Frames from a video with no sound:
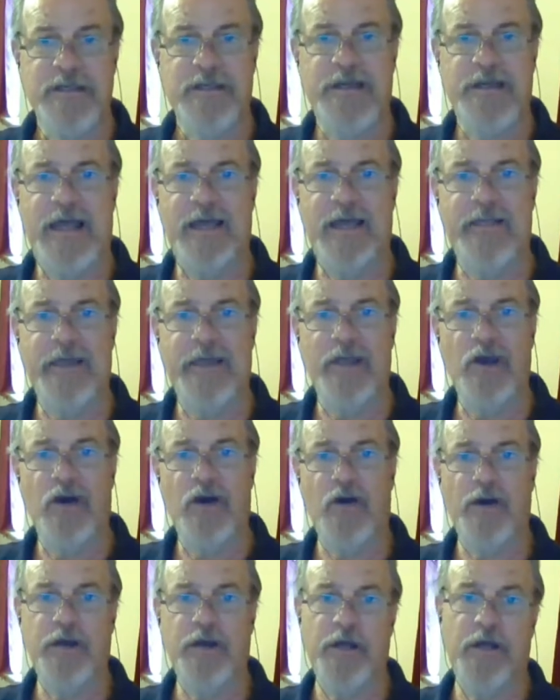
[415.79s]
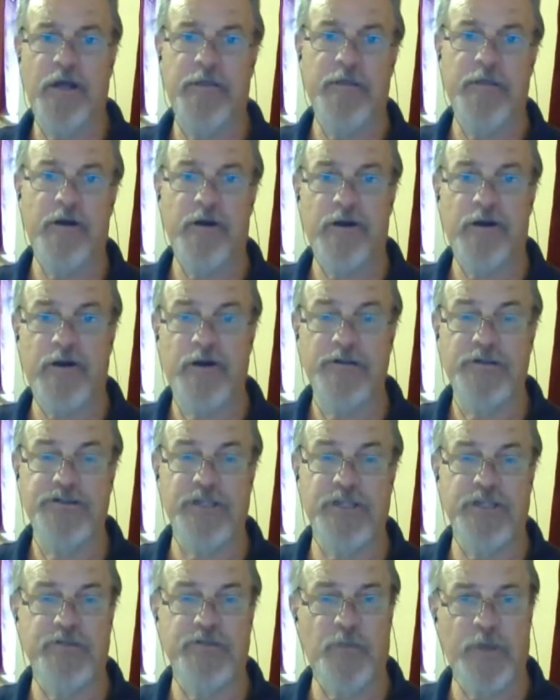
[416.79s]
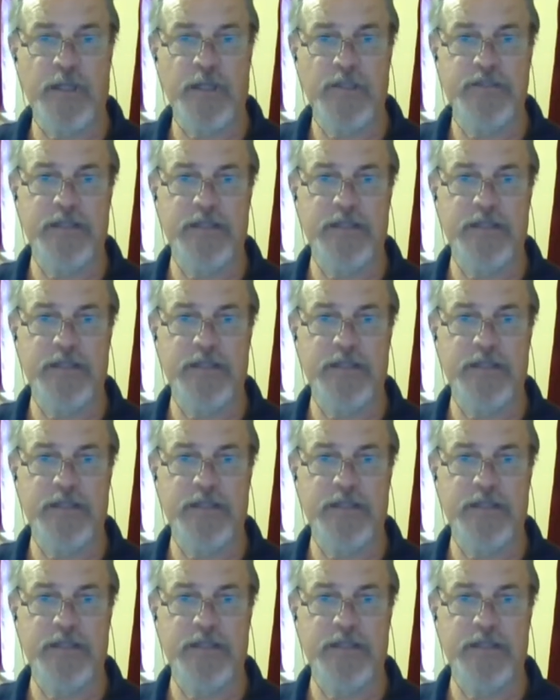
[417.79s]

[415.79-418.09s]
Now they go another 6 weeks.